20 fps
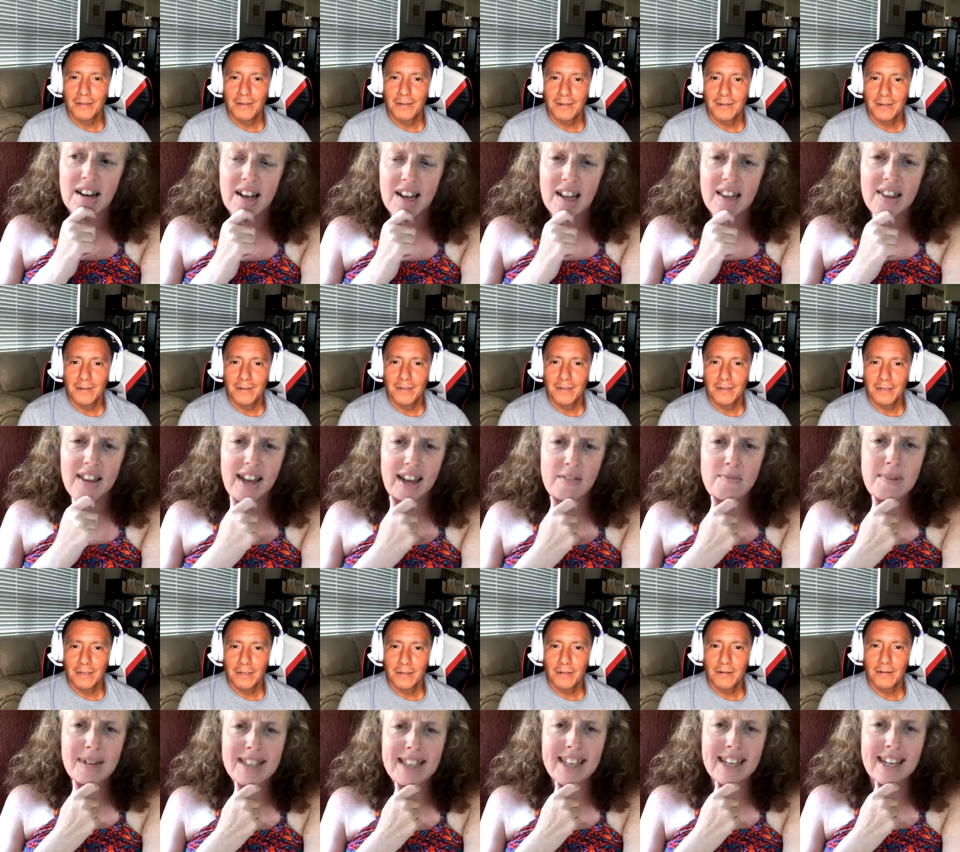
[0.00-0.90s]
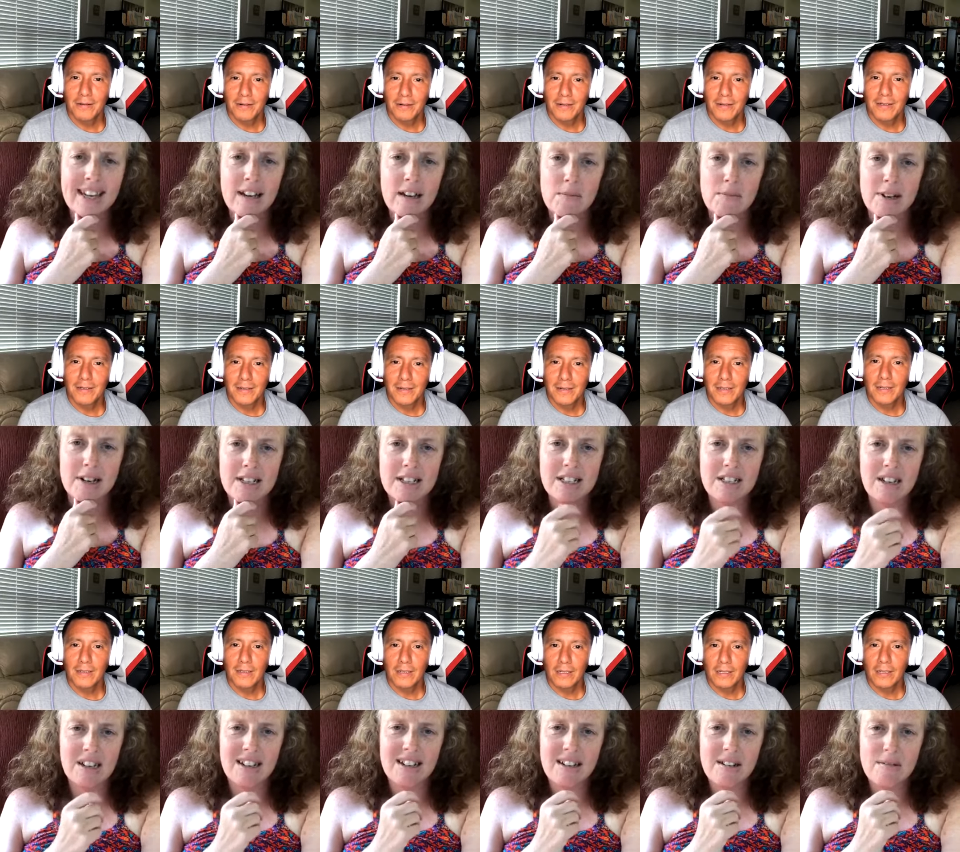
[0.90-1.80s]
Speaker 1: they have mantequilla but it's
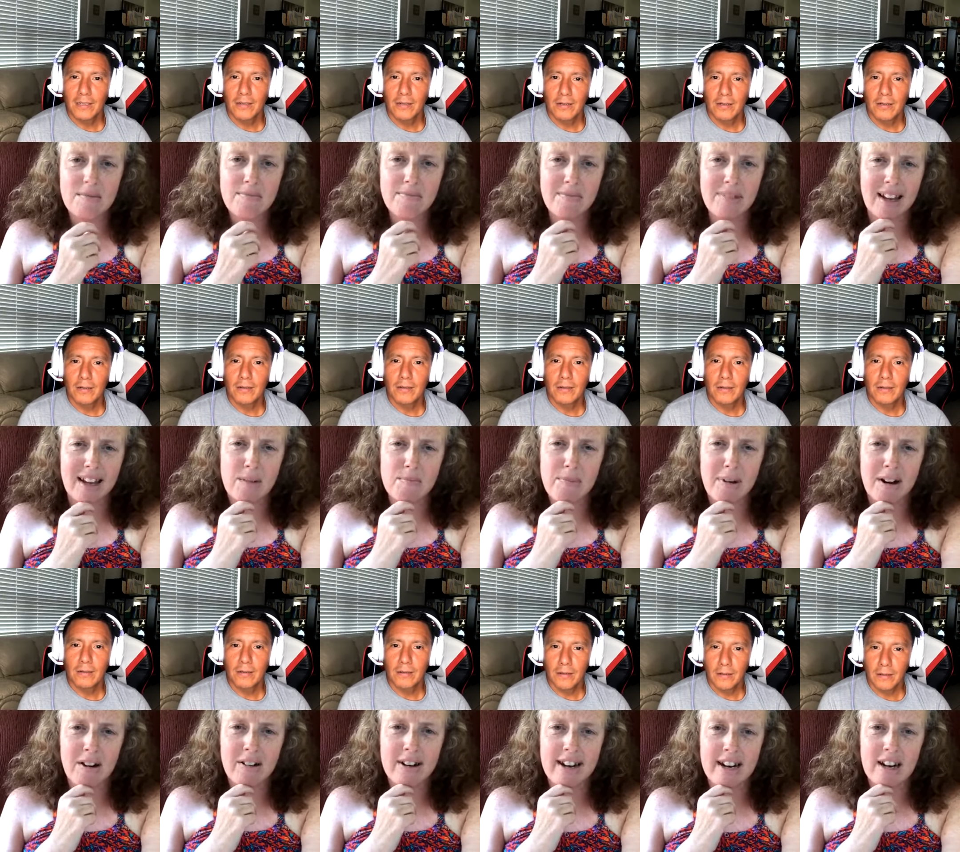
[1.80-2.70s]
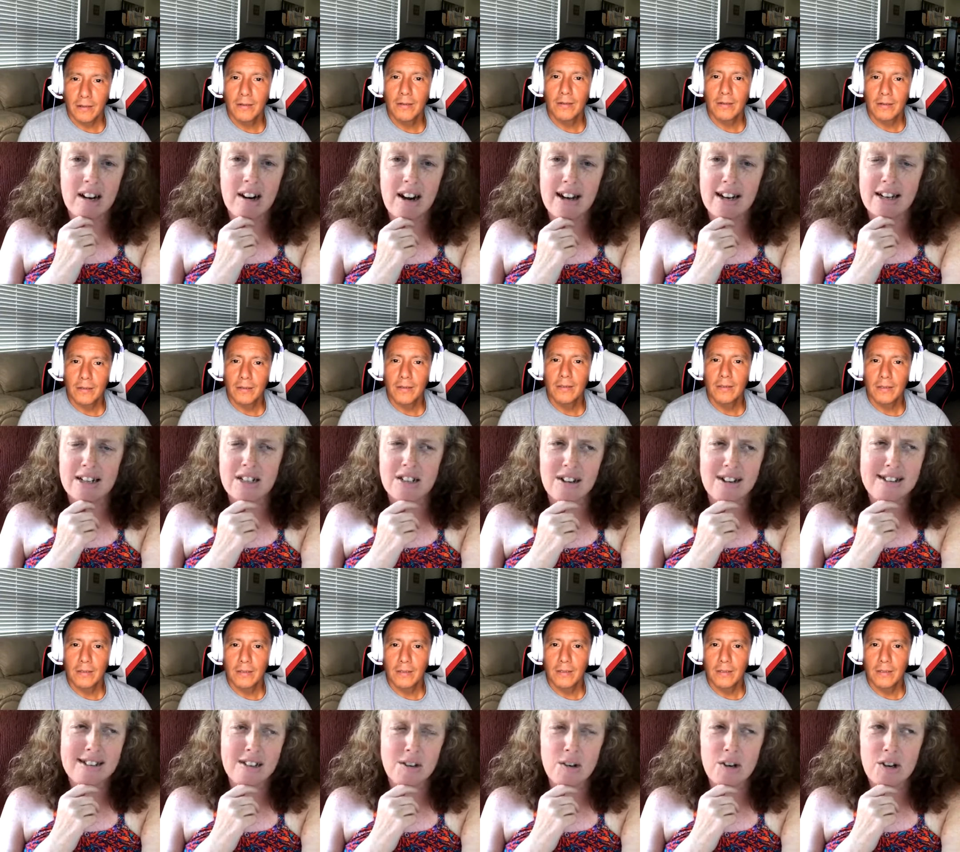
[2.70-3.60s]
not like butter here and it's not
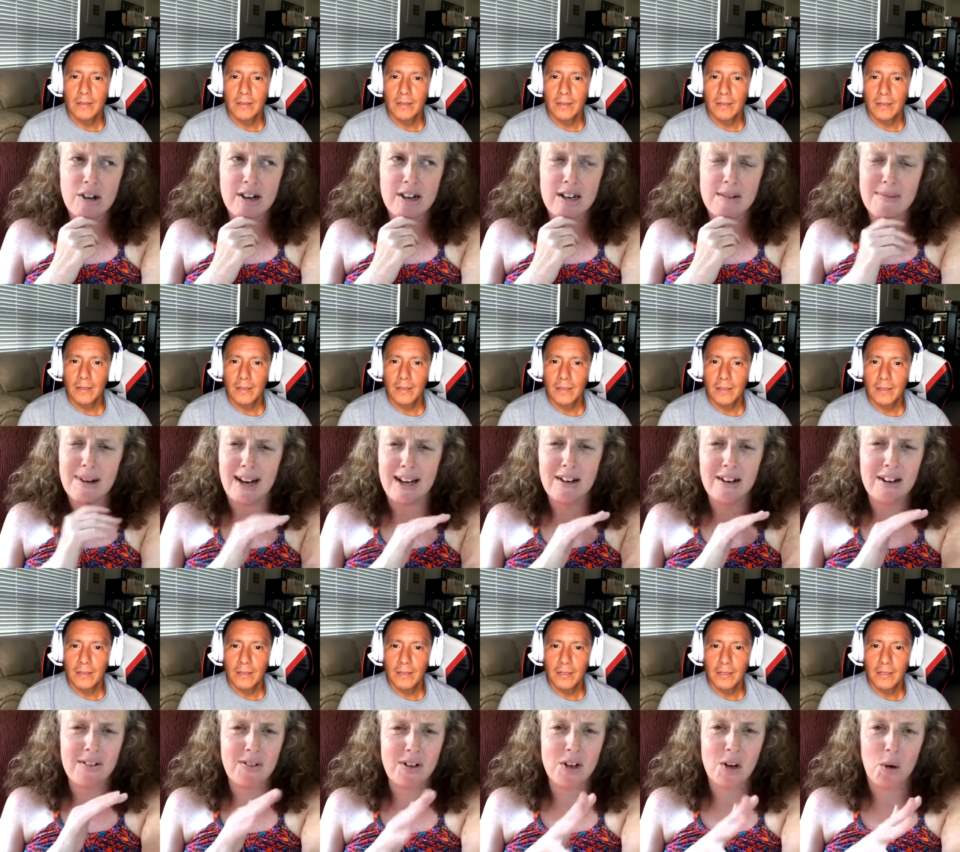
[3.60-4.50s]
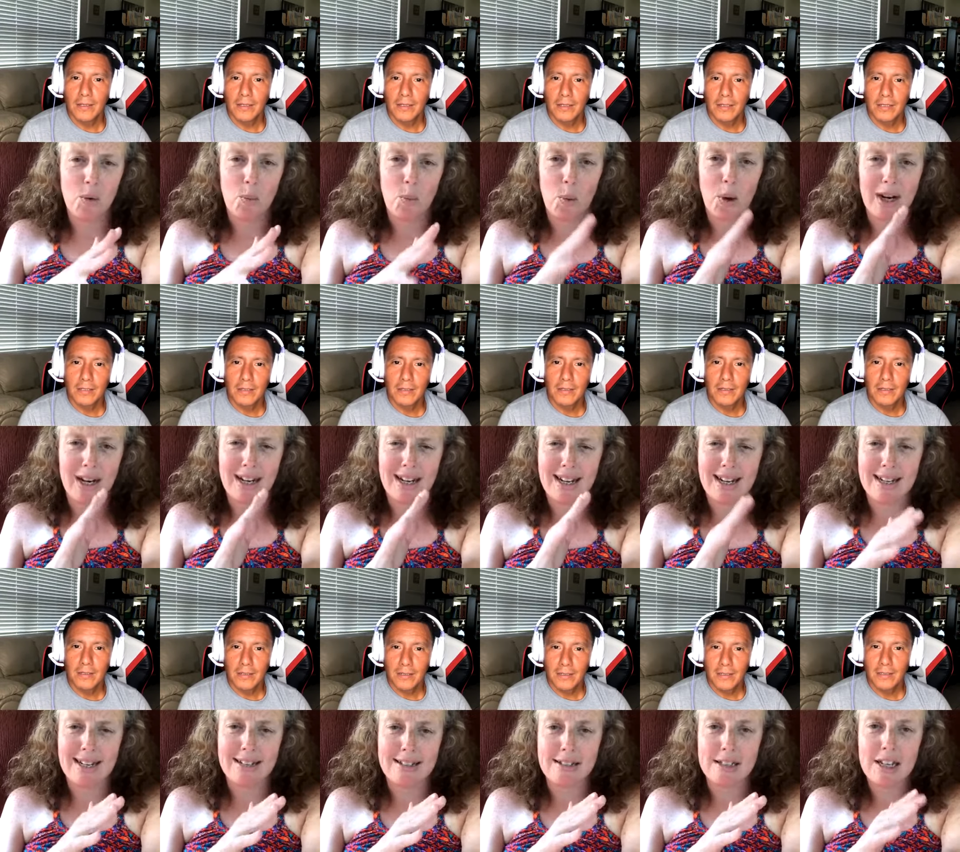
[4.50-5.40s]
sour cream i don't even know what it
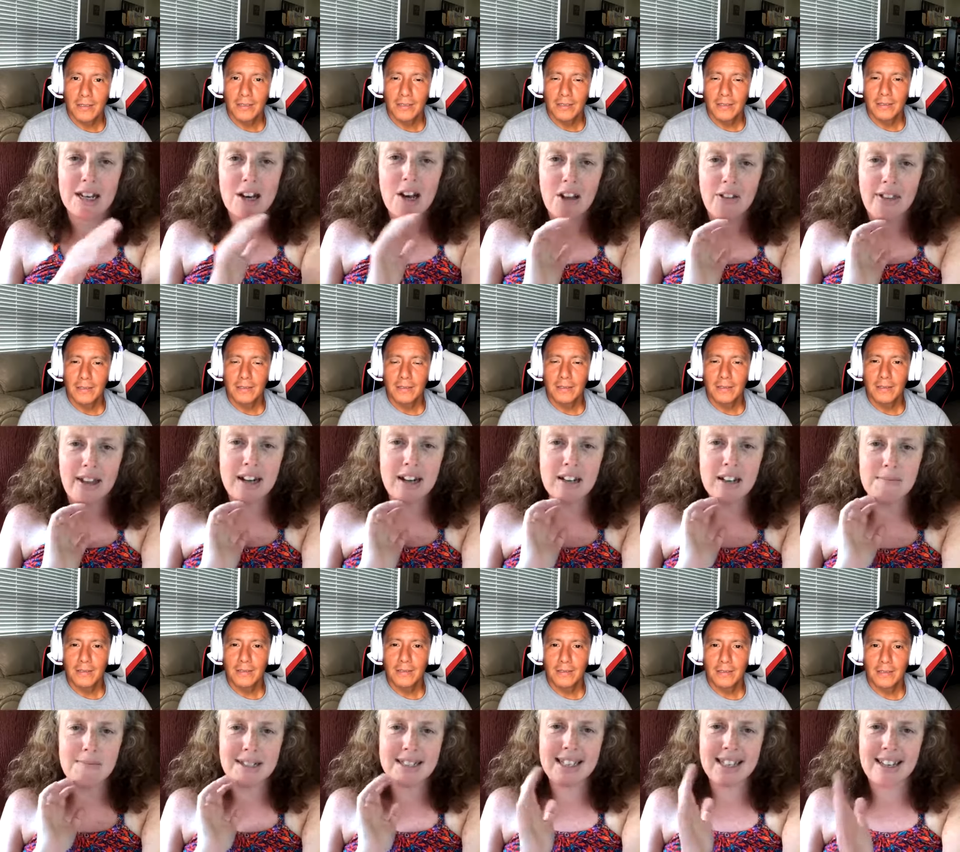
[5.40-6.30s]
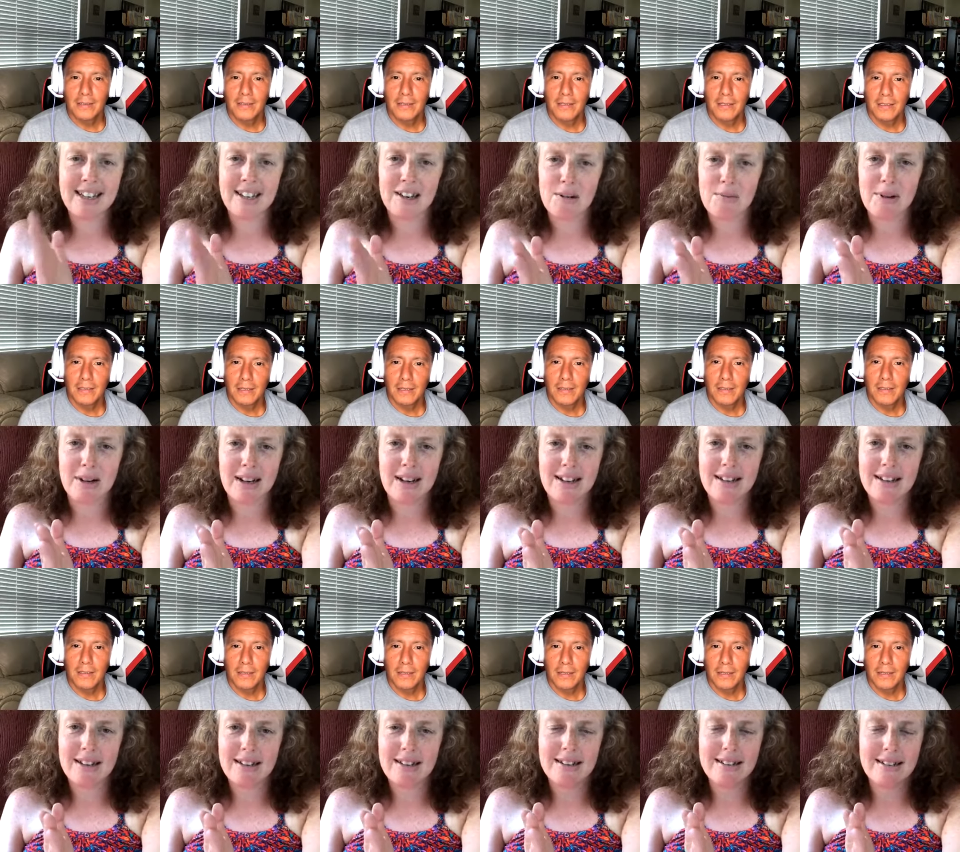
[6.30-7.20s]
is they call it mantequilla but
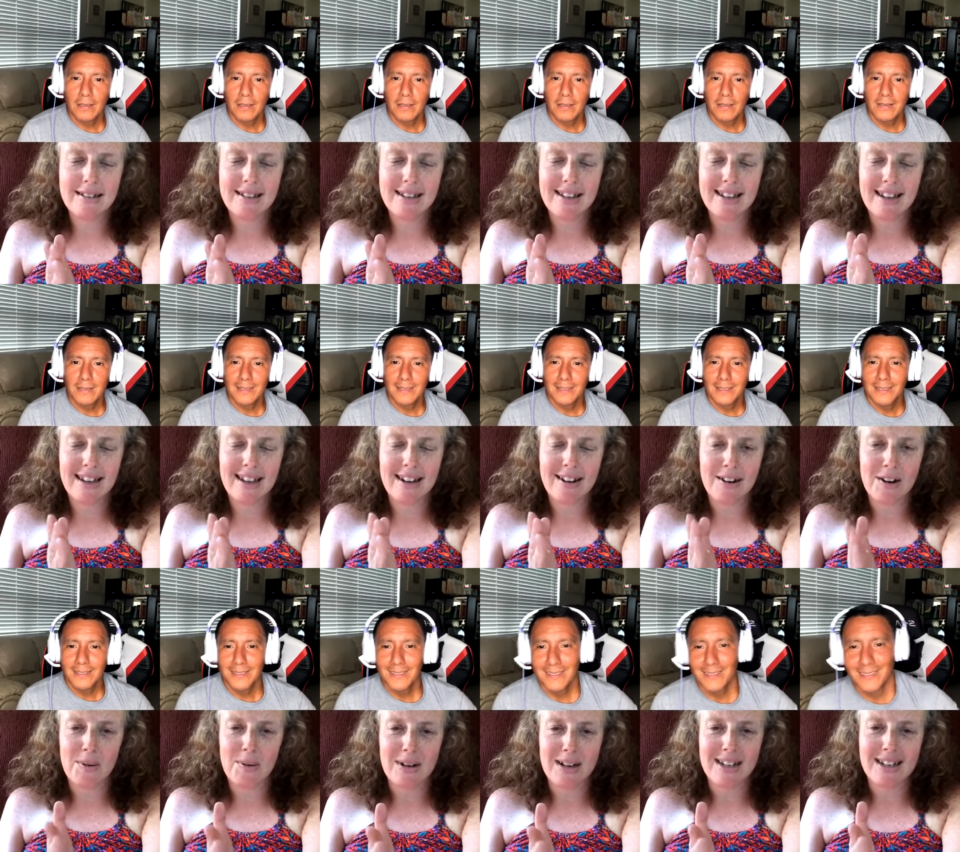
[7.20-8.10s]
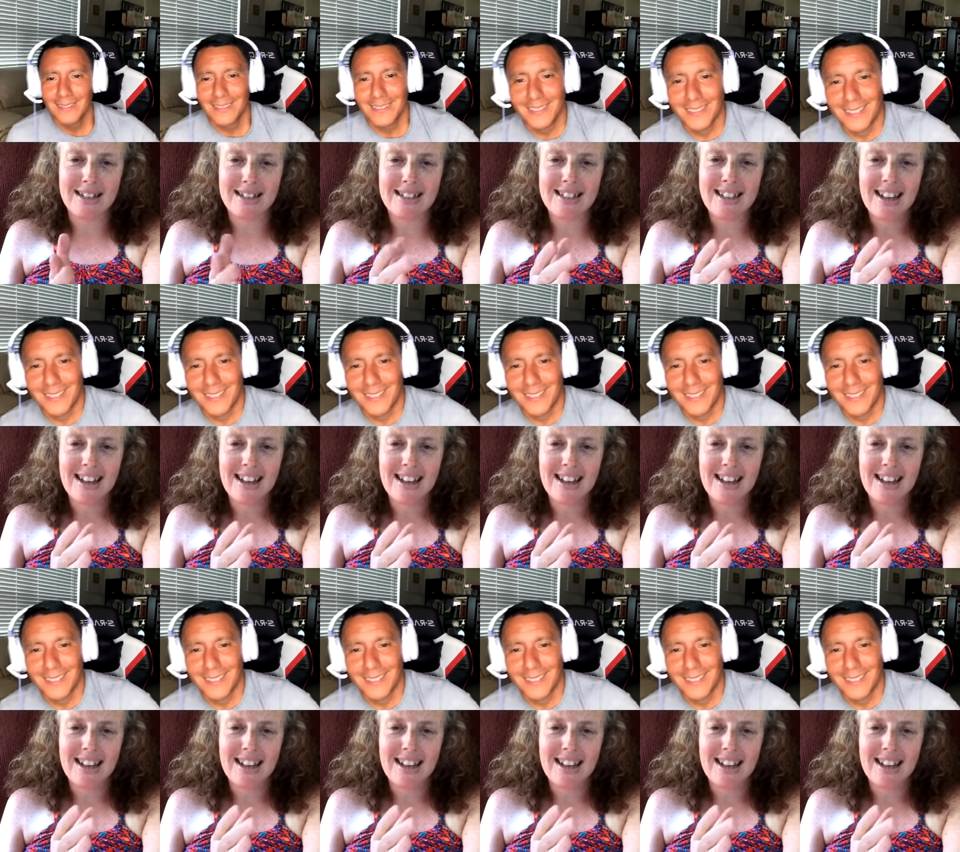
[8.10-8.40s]
i don't know what it is